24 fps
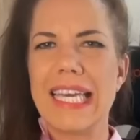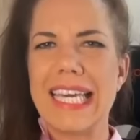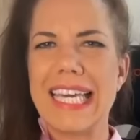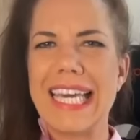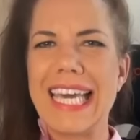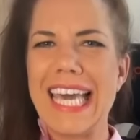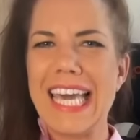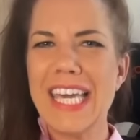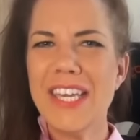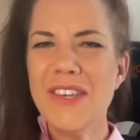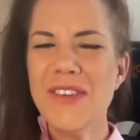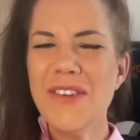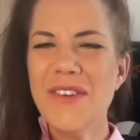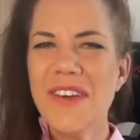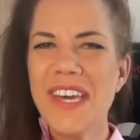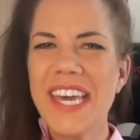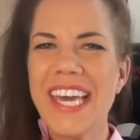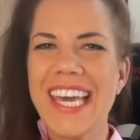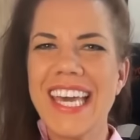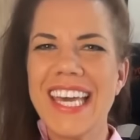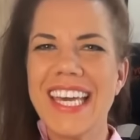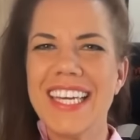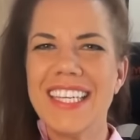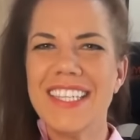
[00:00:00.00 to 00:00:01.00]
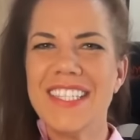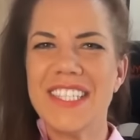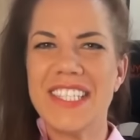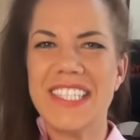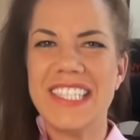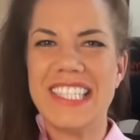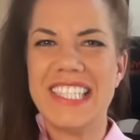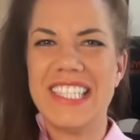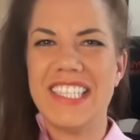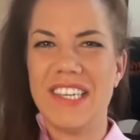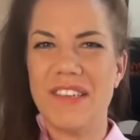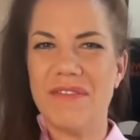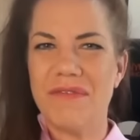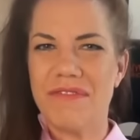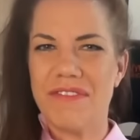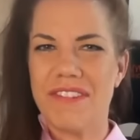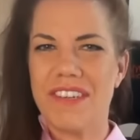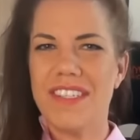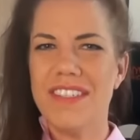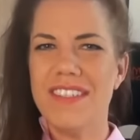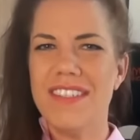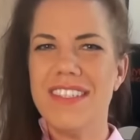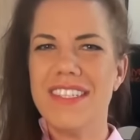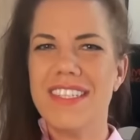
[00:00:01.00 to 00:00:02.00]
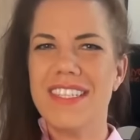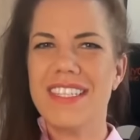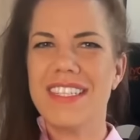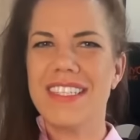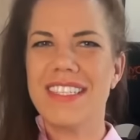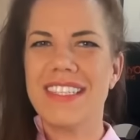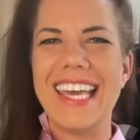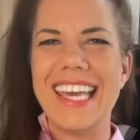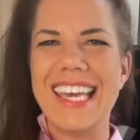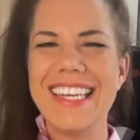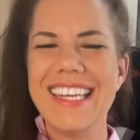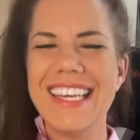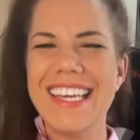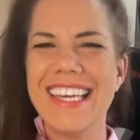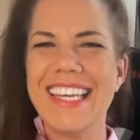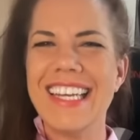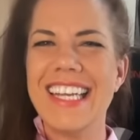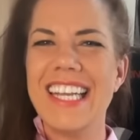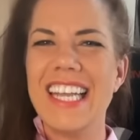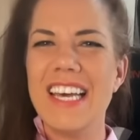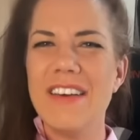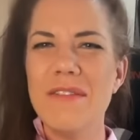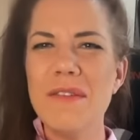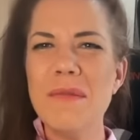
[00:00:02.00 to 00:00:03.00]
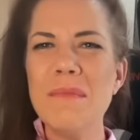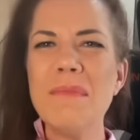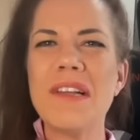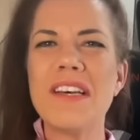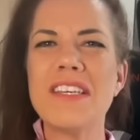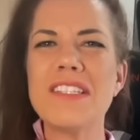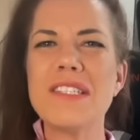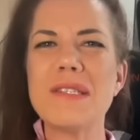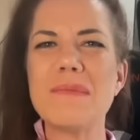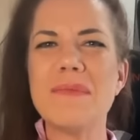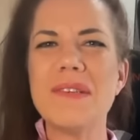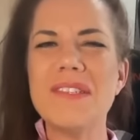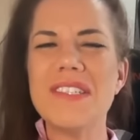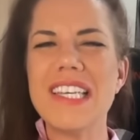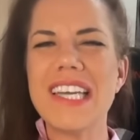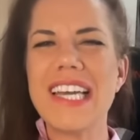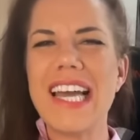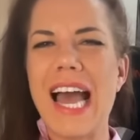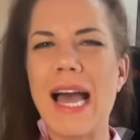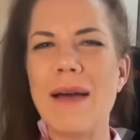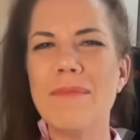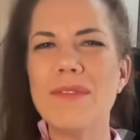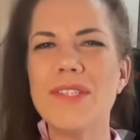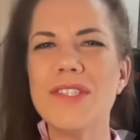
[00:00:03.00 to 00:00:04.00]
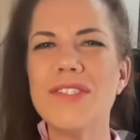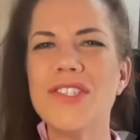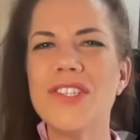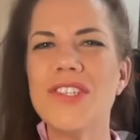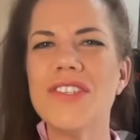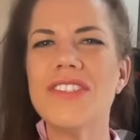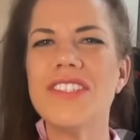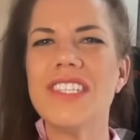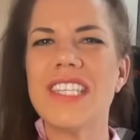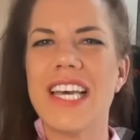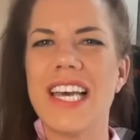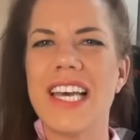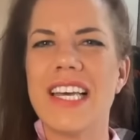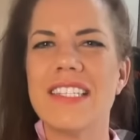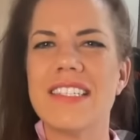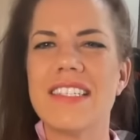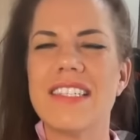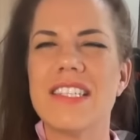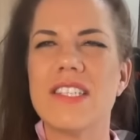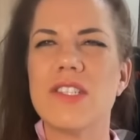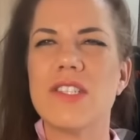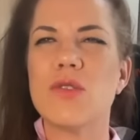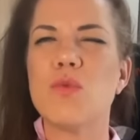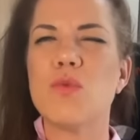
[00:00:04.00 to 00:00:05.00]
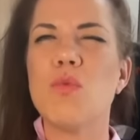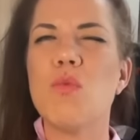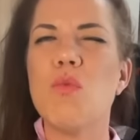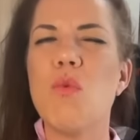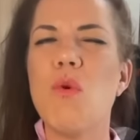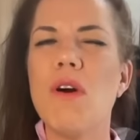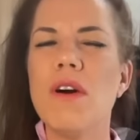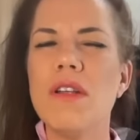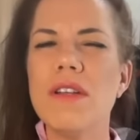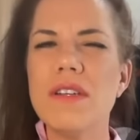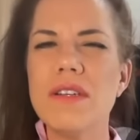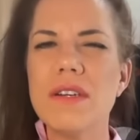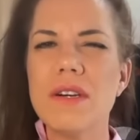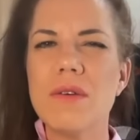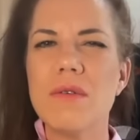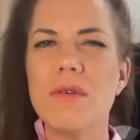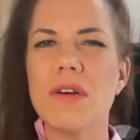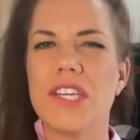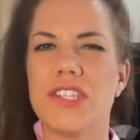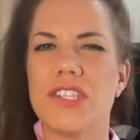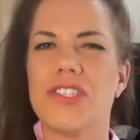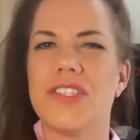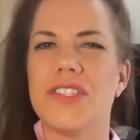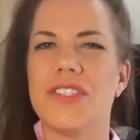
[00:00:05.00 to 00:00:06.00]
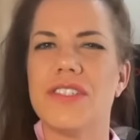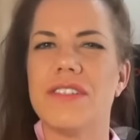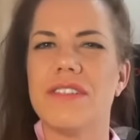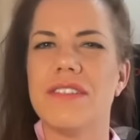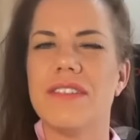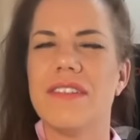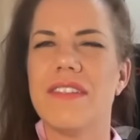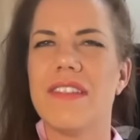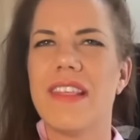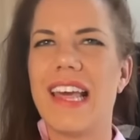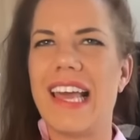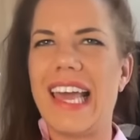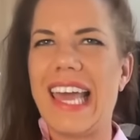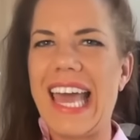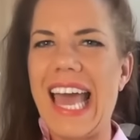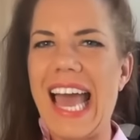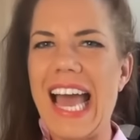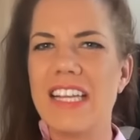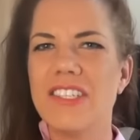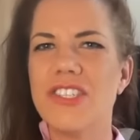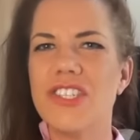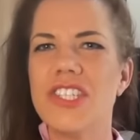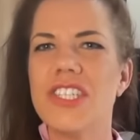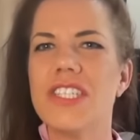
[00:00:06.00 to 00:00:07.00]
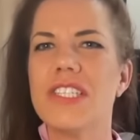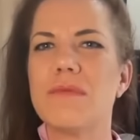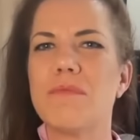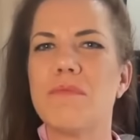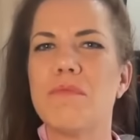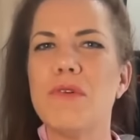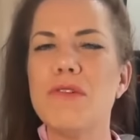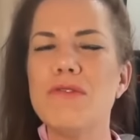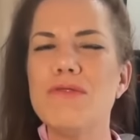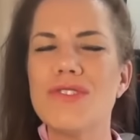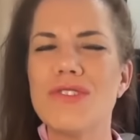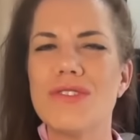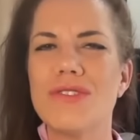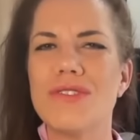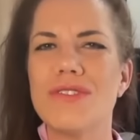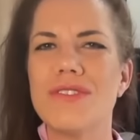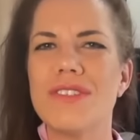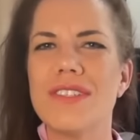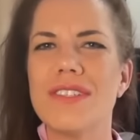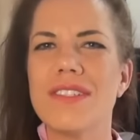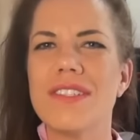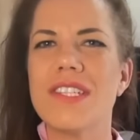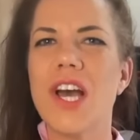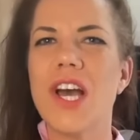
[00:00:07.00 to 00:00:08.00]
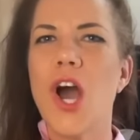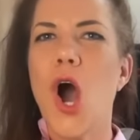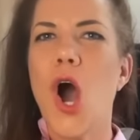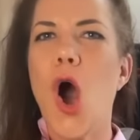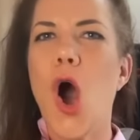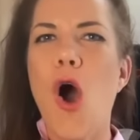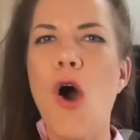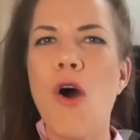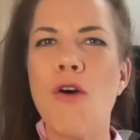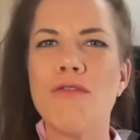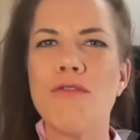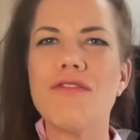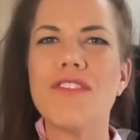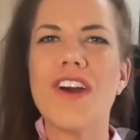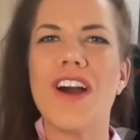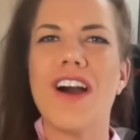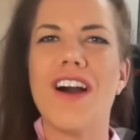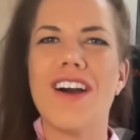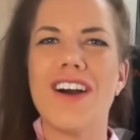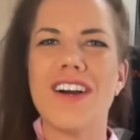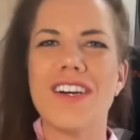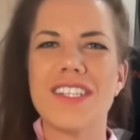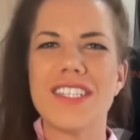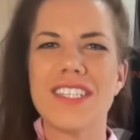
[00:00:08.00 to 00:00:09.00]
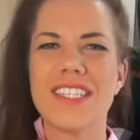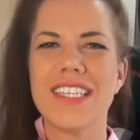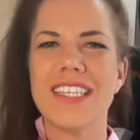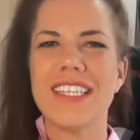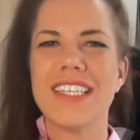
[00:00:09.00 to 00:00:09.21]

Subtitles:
Can you hear the difference? In the 11 plus music aptitude test, there's one question that catches most students off guard.